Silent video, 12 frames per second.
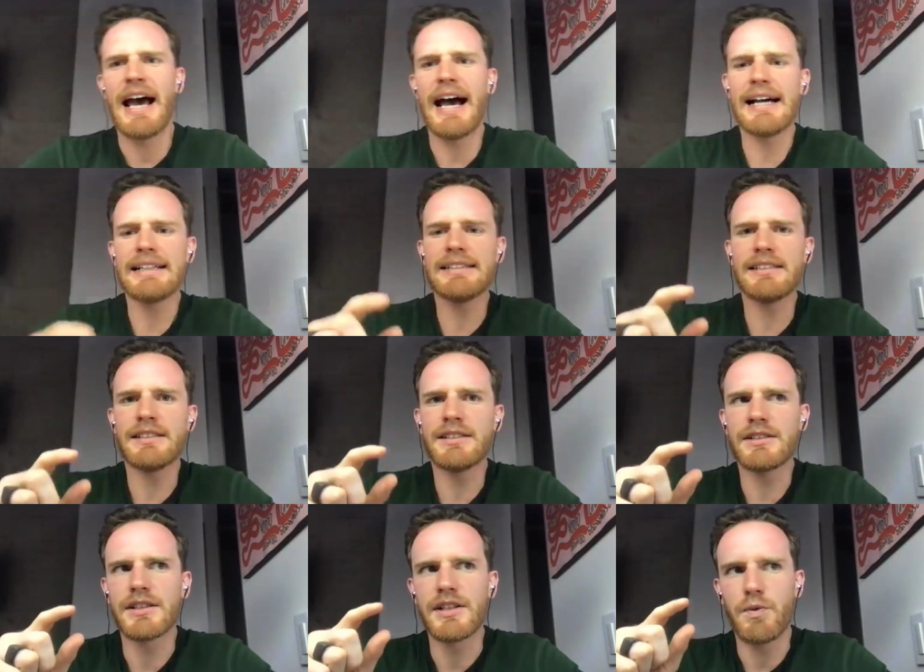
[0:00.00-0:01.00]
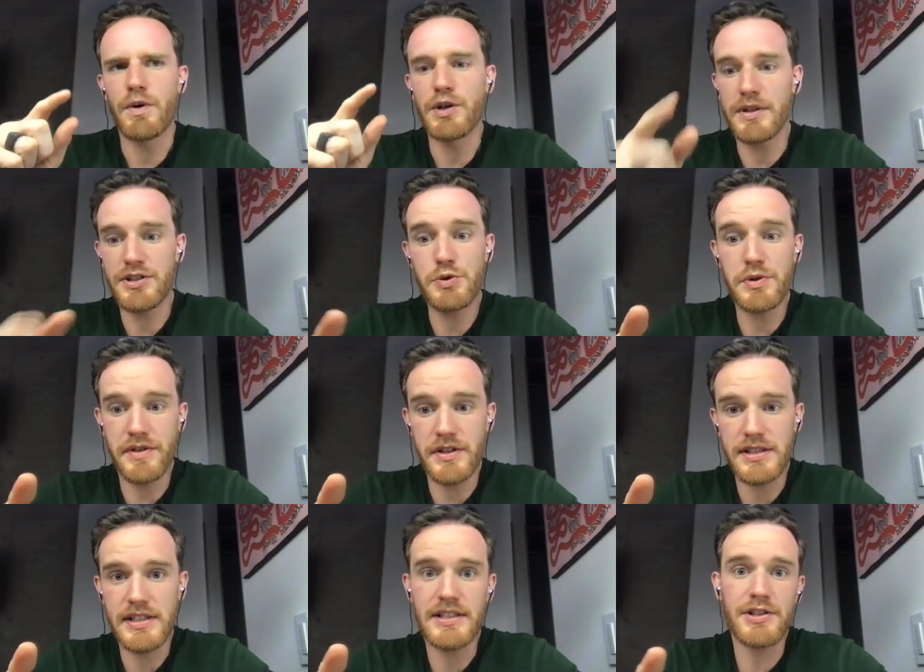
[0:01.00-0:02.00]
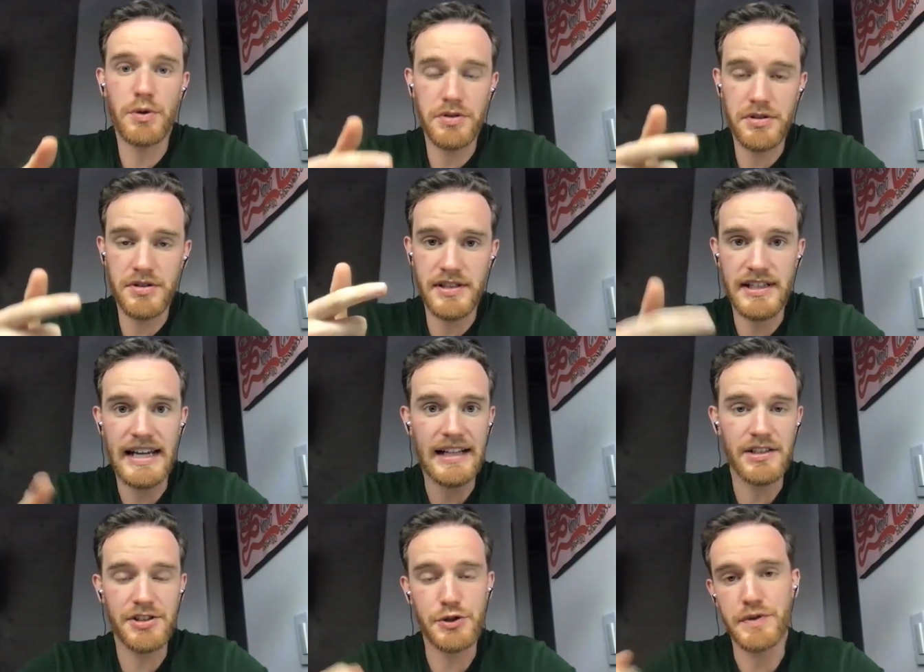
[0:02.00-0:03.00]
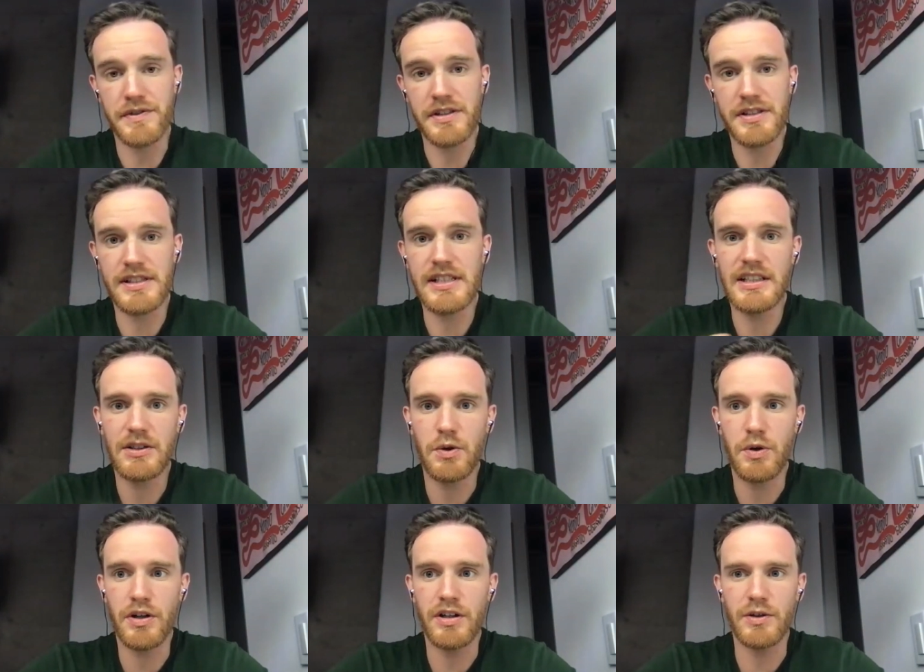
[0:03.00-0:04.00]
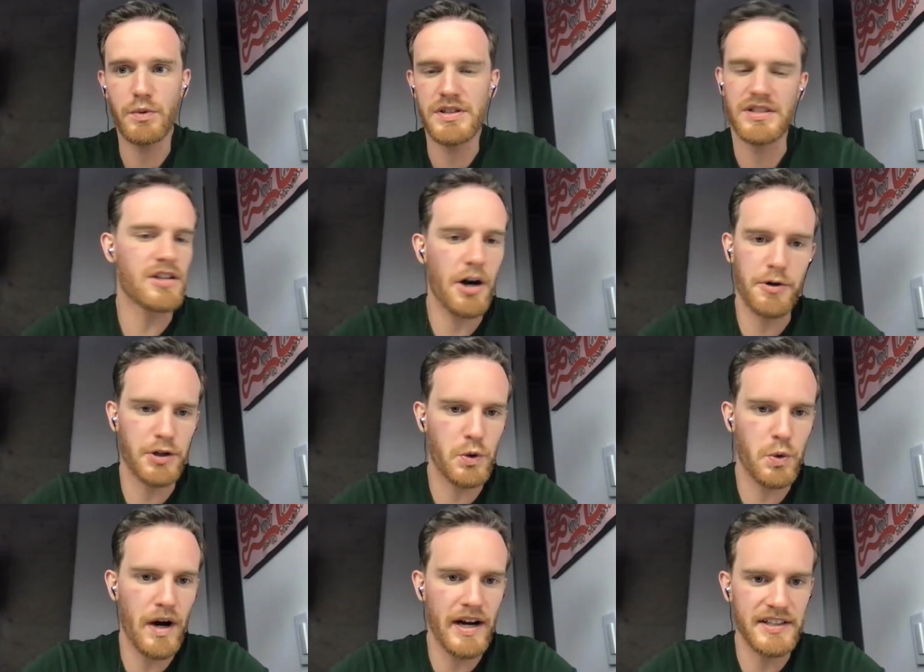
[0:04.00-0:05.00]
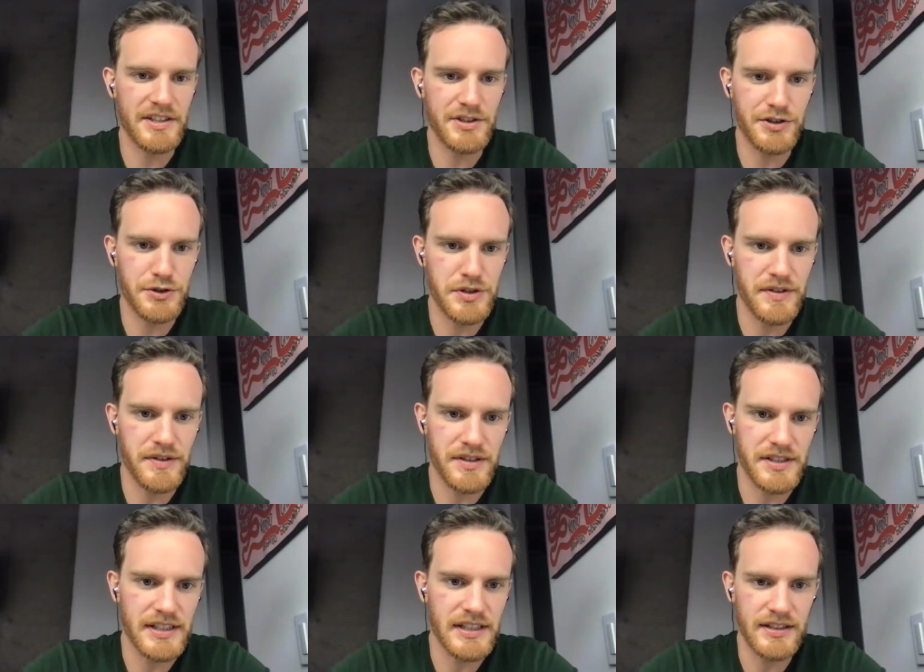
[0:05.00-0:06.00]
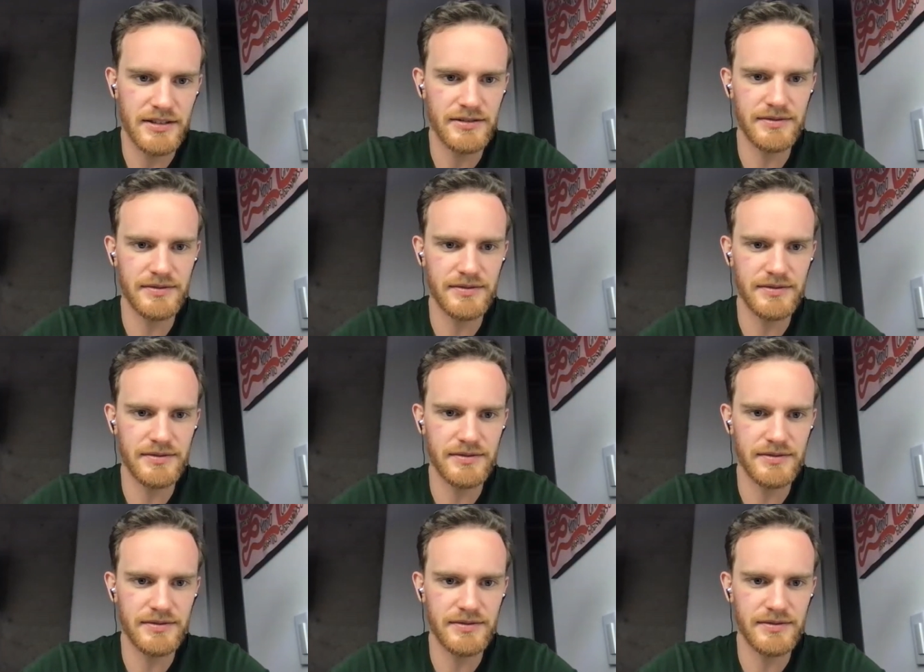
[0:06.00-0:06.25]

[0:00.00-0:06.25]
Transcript: And when you went to university, did you also study English in university or was it not required in your university?